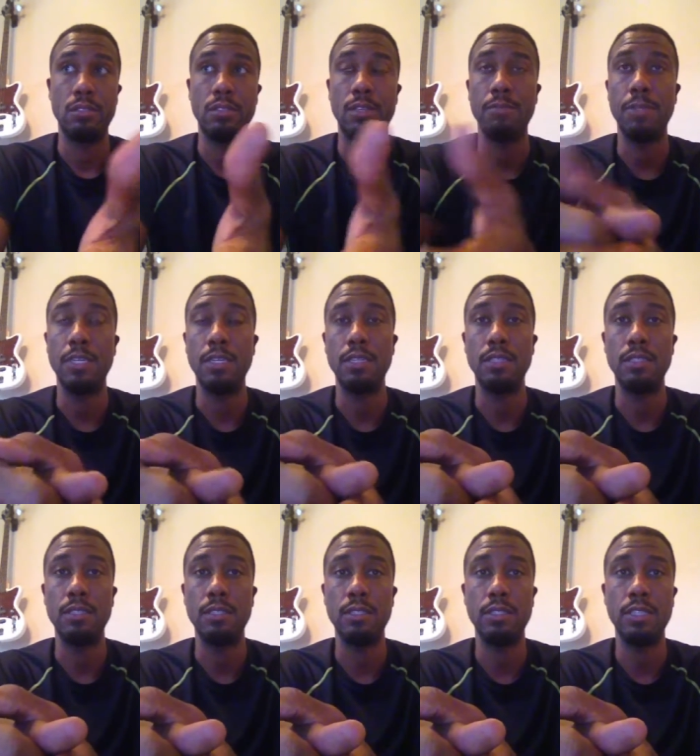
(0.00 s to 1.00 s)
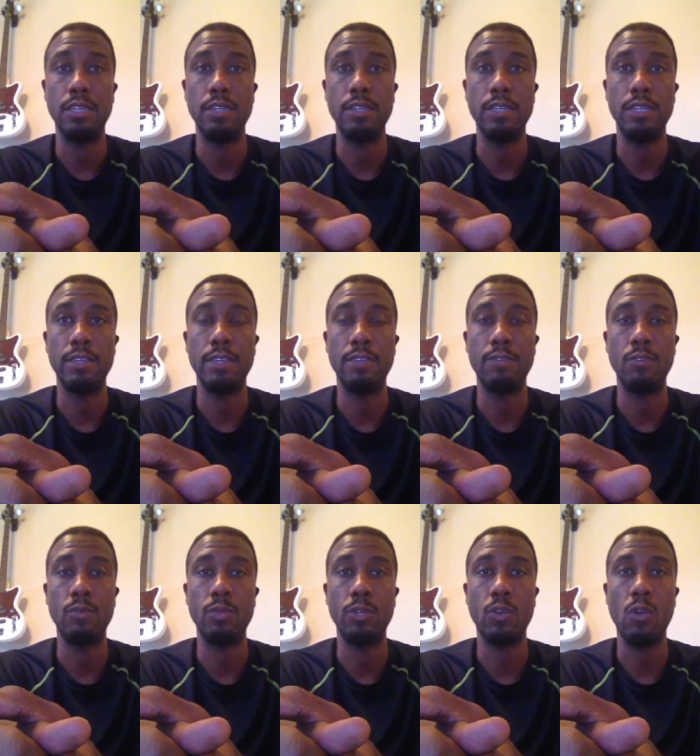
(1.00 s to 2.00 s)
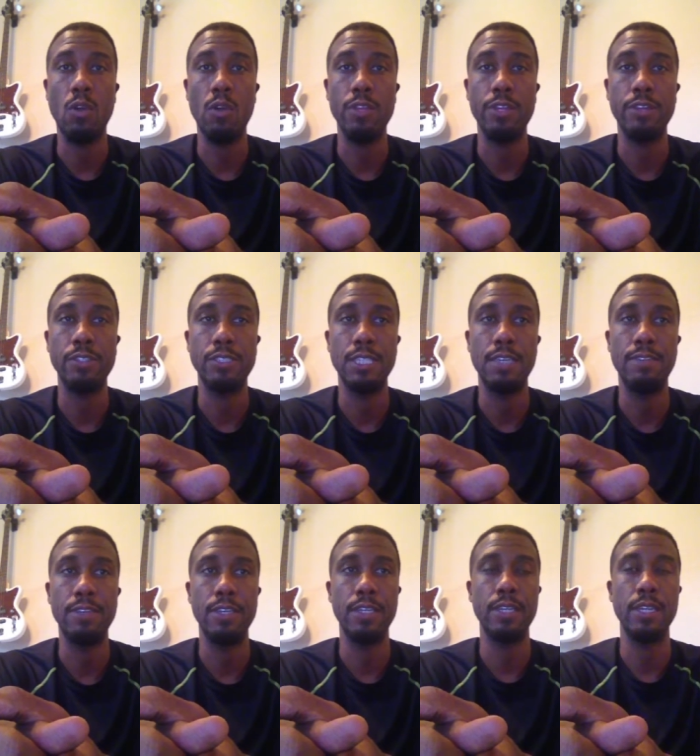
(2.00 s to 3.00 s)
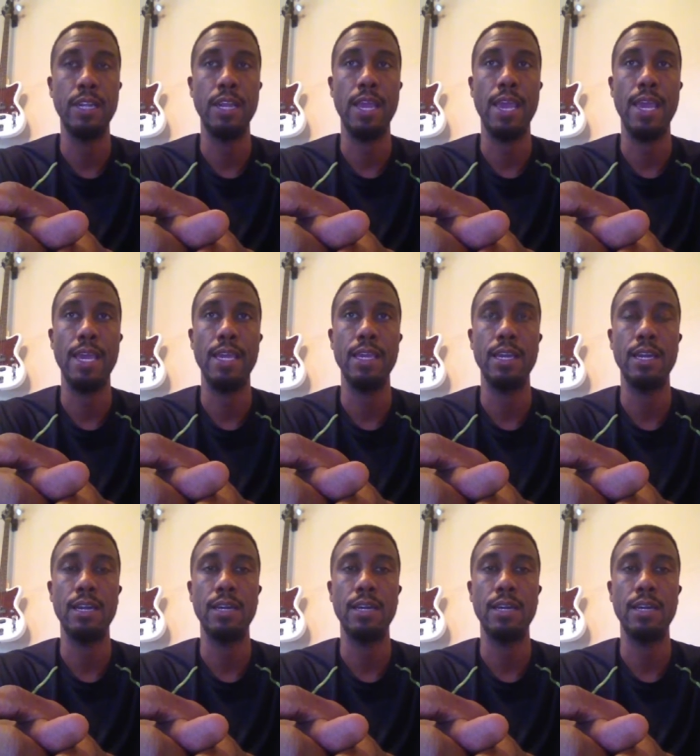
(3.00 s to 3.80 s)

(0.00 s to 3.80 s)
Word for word: I mean, there. If you recall, there is even a